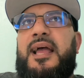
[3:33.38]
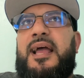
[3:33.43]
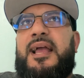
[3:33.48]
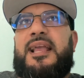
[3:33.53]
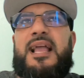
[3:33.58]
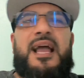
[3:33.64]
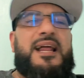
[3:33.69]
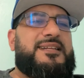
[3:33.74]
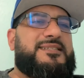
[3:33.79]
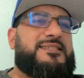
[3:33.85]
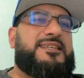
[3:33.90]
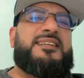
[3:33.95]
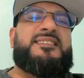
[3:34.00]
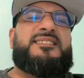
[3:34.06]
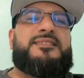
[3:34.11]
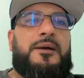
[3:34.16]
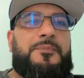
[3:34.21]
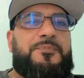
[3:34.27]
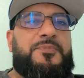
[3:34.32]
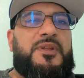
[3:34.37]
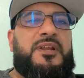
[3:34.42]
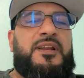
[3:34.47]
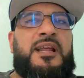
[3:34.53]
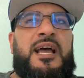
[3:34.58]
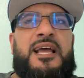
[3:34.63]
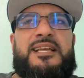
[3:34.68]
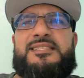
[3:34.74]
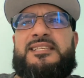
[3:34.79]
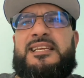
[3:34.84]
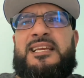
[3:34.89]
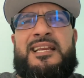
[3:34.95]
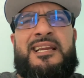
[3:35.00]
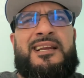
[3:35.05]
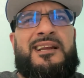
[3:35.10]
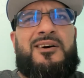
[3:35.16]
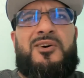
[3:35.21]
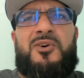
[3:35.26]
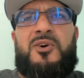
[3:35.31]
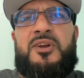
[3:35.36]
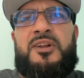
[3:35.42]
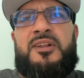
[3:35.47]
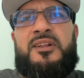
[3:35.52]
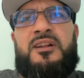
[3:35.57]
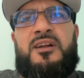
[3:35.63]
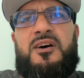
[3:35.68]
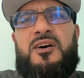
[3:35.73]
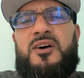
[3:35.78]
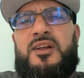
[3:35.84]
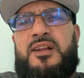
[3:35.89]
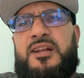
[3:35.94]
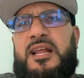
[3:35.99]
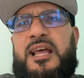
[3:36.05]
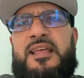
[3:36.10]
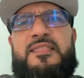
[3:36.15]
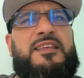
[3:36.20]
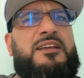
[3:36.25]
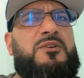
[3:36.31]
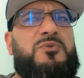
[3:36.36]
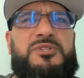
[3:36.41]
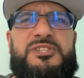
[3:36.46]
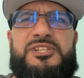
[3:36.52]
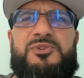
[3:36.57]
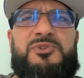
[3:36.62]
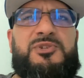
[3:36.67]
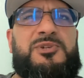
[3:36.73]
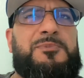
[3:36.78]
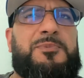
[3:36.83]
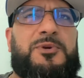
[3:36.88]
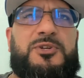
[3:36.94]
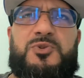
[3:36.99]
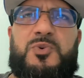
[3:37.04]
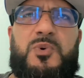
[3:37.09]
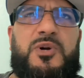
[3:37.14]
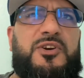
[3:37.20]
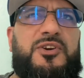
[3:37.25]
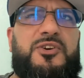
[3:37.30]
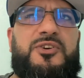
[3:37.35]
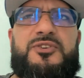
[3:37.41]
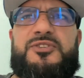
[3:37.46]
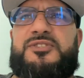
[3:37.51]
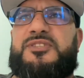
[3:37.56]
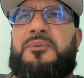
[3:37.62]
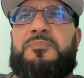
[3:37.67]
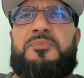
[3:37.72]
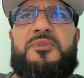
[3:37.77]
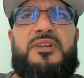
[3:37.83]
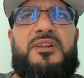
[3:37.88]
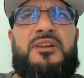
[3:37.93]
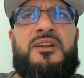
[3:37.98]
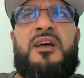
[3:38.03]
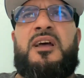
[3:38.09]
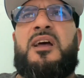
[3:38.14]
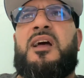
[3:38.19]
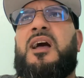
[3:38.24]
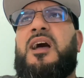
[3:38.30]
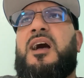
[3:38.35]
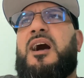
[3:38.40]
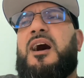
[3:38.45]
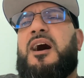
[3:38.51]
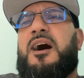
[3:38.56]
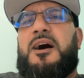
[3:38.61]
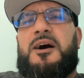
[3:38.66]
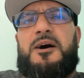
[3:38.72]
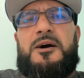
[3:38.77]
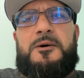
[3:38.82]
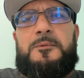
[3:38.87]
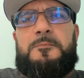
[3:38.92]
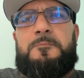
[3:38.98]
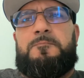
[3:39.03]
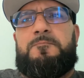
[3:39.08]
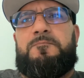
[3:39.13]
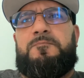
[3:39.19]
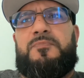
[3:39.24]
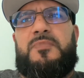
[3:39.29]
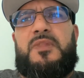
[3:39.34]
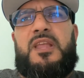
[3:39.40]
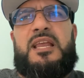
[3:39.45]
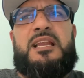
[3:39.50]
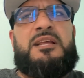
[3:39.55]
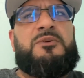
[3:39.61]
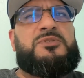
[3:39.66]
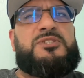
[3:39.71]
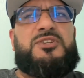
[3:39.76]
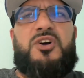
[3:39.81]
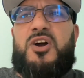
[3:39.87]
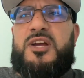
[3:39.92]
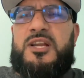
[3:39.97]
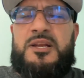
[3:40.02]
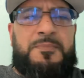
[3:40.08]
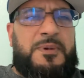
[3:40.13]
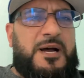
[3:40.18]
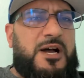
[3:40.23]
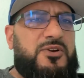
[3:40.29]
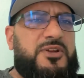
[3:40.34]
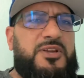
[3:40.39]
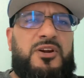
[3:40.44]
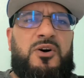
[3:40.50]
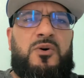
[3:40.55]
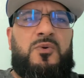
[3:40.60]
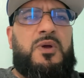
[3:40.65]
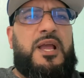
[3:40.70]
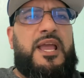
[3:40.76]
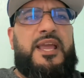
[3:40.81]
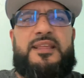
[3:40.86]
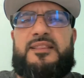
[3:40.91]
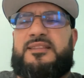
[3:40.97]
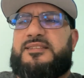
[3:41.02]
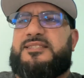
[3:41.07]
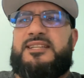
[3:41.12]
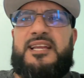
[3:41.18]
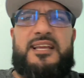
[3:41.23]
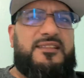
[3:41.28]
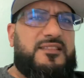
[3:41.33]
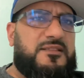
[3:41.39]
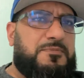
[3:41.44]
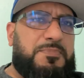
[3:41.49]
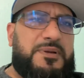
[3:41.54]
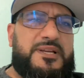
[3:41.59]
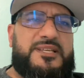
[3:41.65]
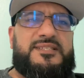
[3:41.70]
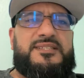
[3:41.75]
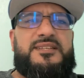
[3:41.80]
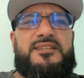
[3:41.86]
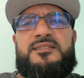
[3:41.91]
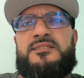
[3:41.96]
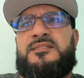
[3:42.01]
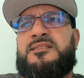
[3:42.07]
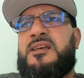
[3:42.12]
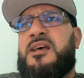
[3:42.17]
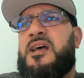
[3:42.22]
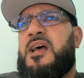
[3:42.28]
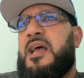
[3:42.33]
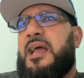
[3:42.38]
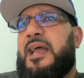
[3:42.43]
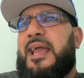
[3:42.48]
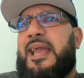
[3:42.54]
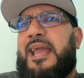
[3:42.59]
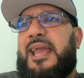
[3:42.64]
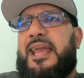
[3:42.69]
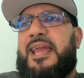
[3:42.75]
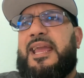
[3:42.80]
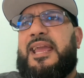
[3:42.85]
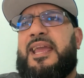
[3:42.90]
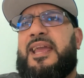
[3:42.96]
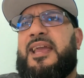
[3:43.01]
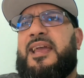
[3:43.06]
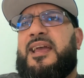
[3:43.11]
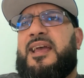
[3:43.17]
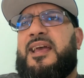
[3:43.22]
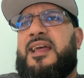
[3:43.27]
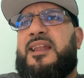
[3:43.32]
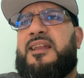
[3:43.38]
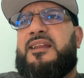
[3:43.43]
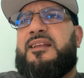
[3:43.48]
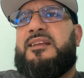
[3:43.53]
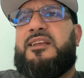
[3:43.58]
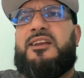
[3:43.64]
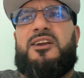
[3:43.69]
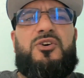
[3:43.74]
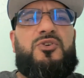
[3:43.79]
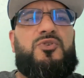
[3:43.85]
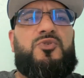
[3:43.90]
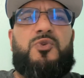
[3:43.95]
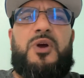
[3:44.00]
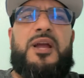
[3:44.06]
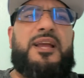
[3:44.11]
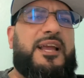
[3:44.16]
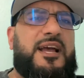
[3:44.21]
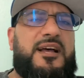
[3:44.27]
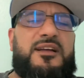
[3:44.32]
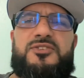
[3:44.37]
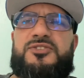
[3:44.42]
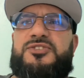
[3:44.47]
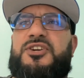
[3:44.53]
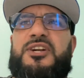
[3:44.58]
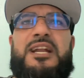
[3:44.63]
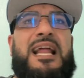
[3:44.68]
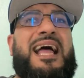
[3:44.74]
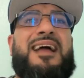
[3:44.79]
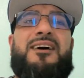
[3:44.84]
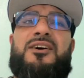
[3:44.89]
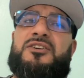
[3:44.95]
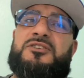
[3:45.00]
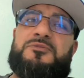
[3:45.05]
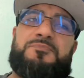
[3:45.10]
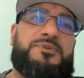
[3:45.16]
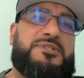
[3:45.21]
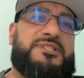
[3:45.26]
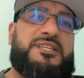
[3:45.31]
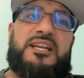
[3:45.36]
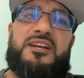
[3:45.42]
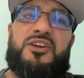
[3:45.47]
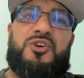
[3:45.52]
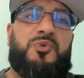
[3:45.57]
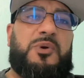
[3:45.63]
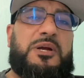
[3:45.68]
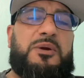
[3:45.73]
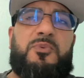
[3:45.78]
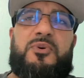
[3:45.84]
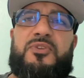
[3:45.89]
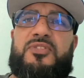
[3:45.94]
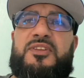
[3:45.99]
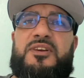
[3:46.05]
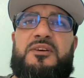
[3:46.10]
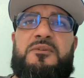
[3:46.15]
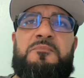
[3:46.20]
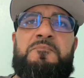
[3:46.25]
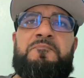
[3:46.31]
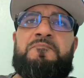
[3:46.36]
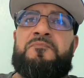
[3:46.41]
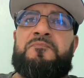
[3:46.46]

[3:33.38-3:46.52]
kind of said something I seen on I think it was YouTube or Twitter or something. And he was talking about, you know, hey, the state of the Pistons. And, you know, Greg Kelser, and I 100% agree with him.